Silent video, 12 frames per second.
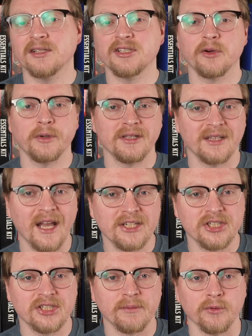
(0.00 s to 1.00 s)
there's a
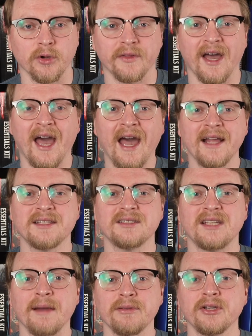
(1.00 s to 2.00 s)
relationship rule that adds
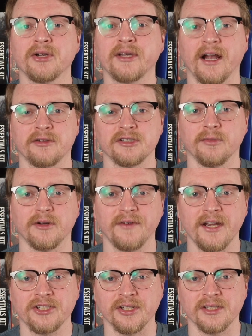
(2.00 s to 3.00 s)
depth to your character's
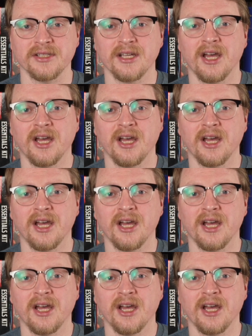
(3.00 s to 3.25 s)
motivations.